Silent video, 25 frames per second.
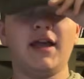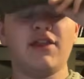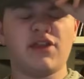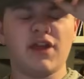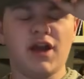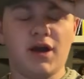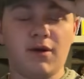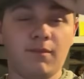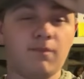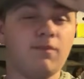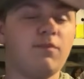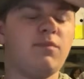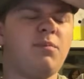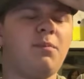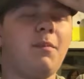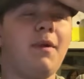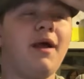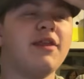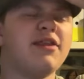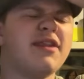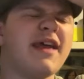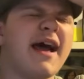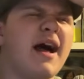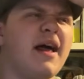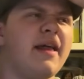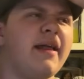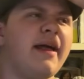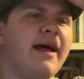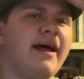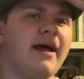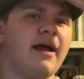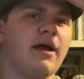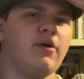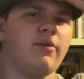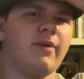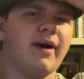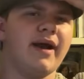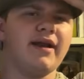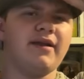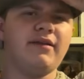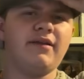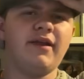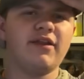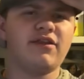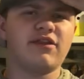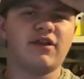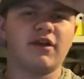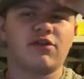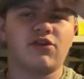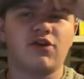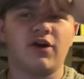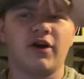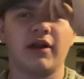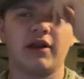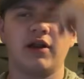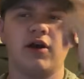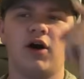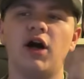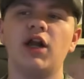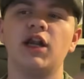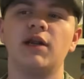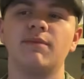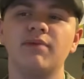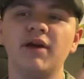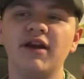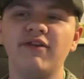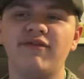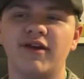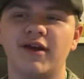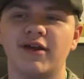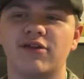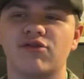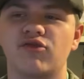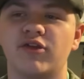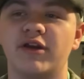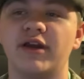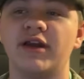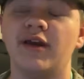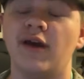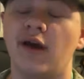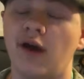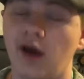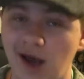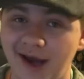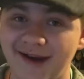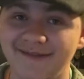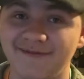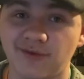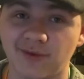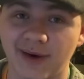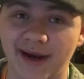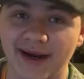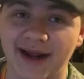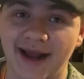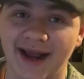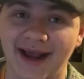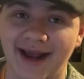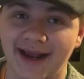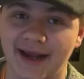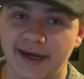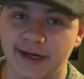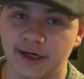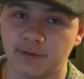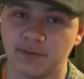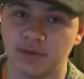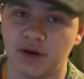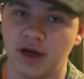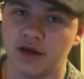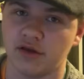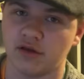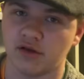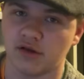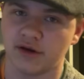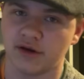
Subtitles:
So, let's out of that way. Let's get started on a brief history of Red Hat Enterprise